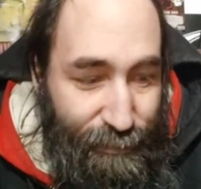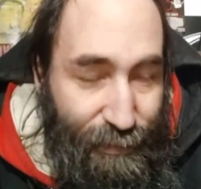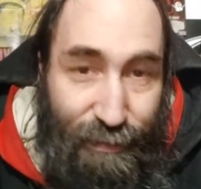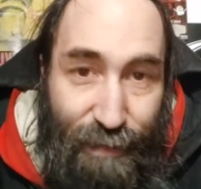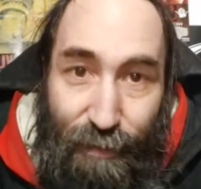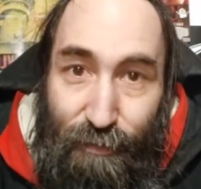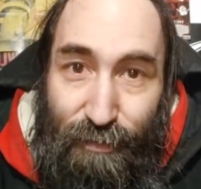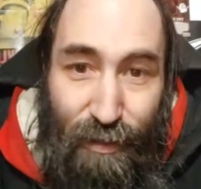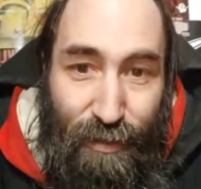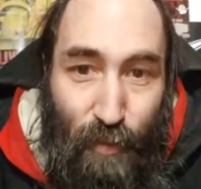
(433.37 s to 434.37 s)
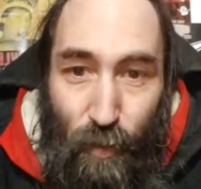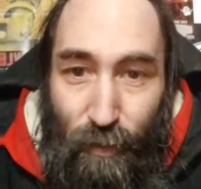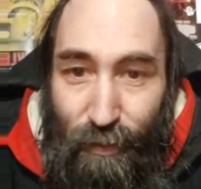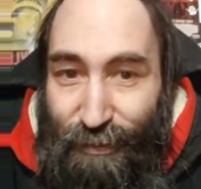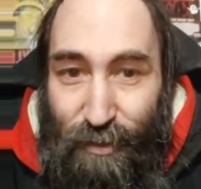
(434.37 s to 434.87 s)
he's not used to this world,
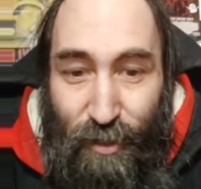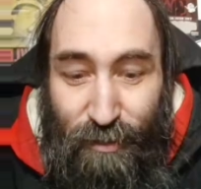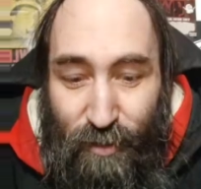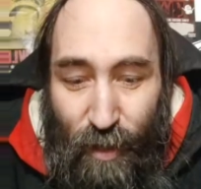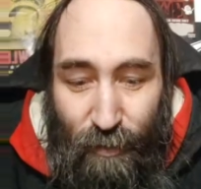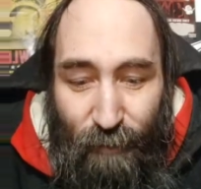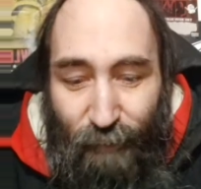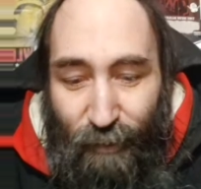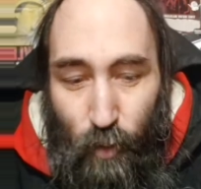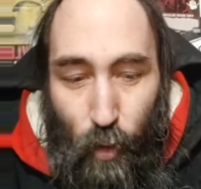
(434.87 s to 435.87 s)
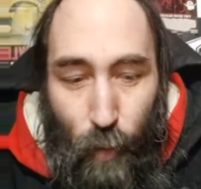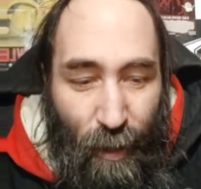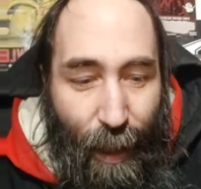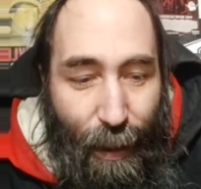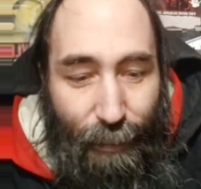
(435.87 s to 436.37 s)
and he's just trying to live like a normal
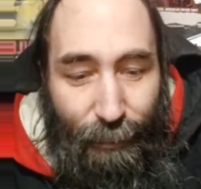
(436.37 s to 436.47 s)
guy.